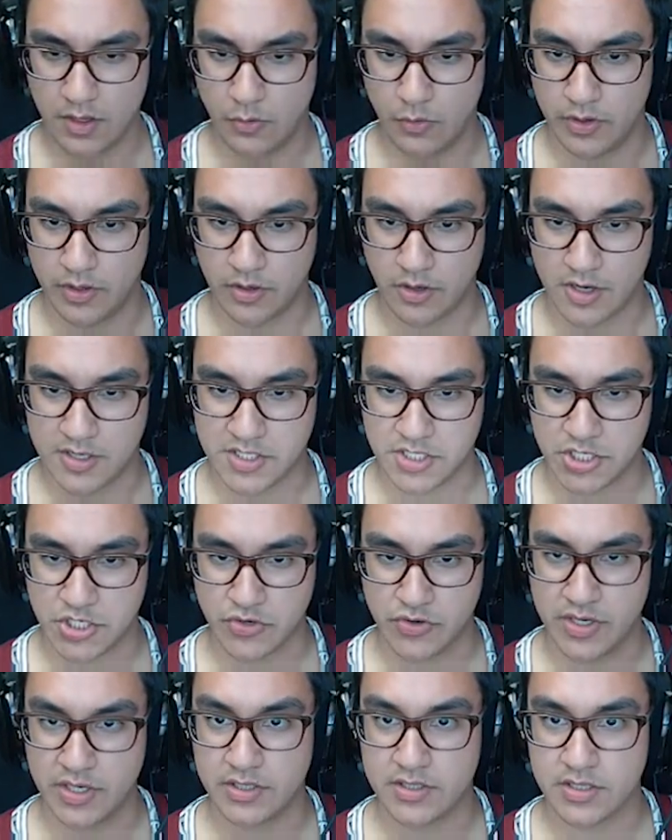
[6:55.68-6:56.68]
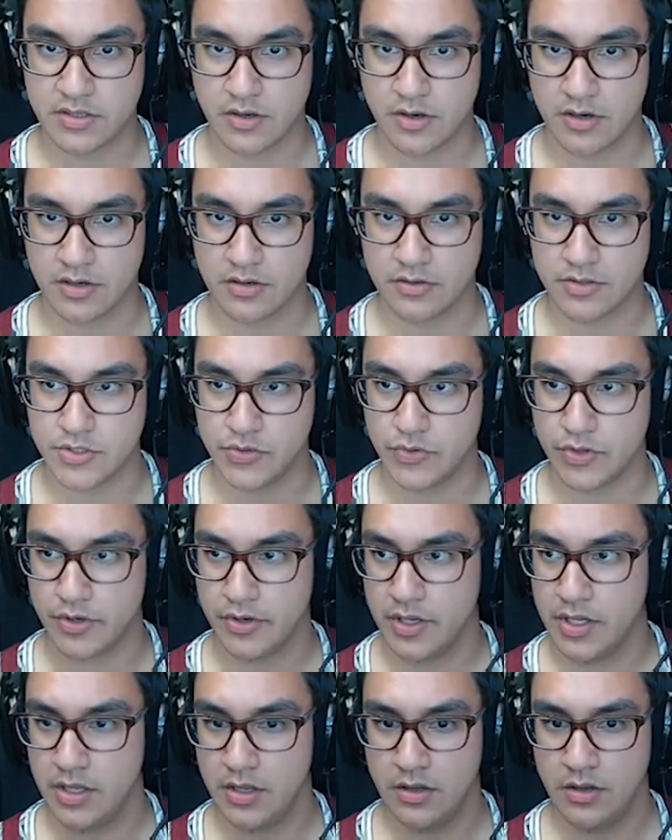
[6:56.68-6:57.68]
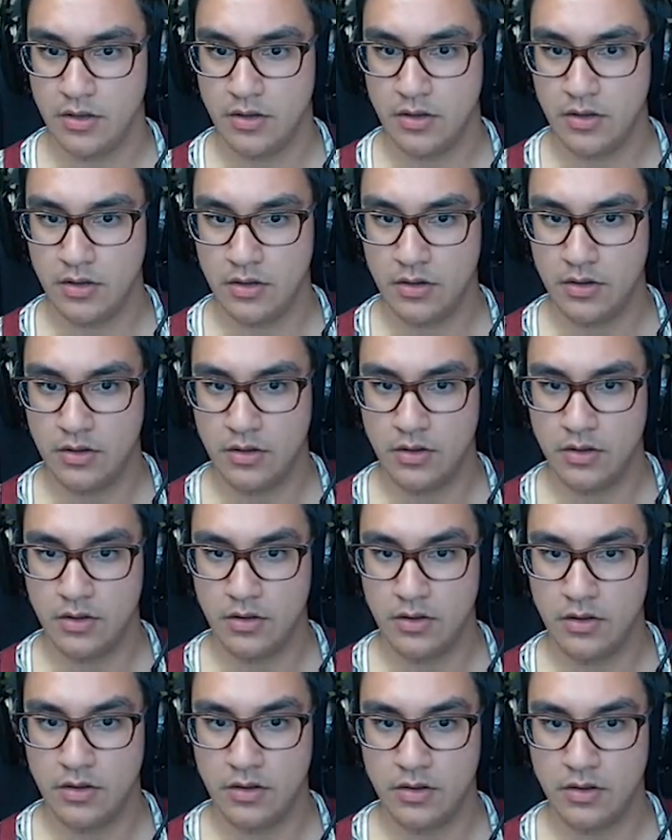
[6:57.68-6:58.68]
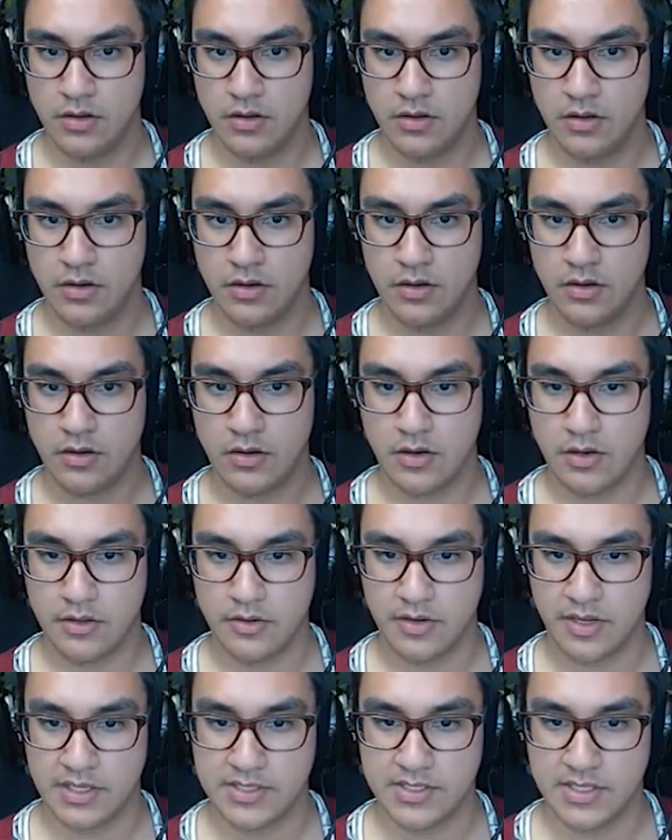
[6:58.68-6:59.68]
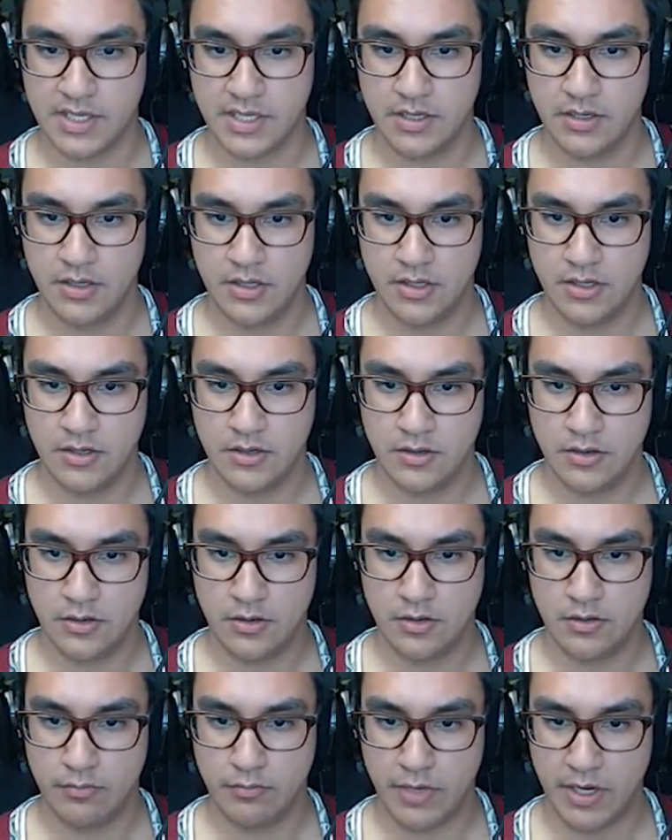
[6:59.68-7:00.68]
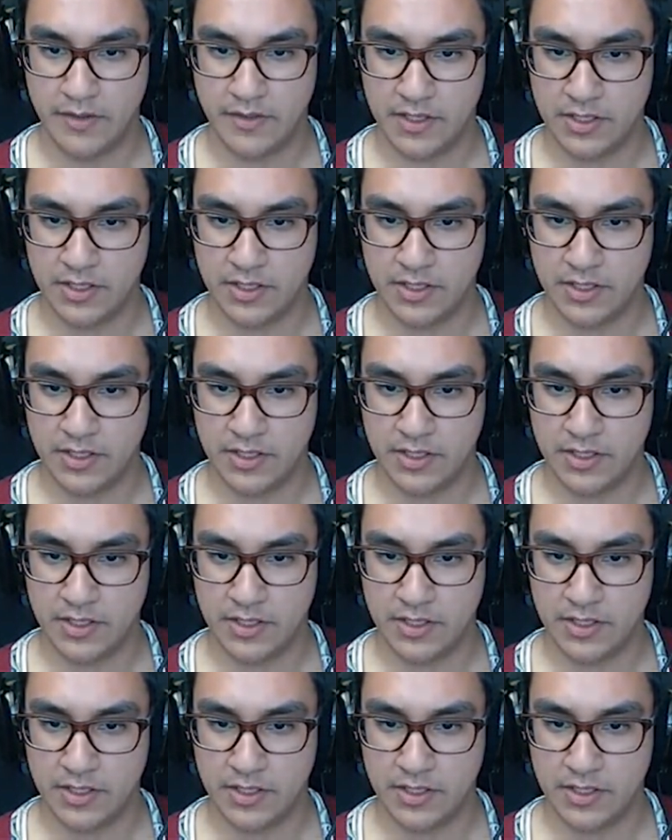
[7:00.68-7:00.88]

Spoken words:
am still getting really used to the 6x scope because now that I have upped my sensitivity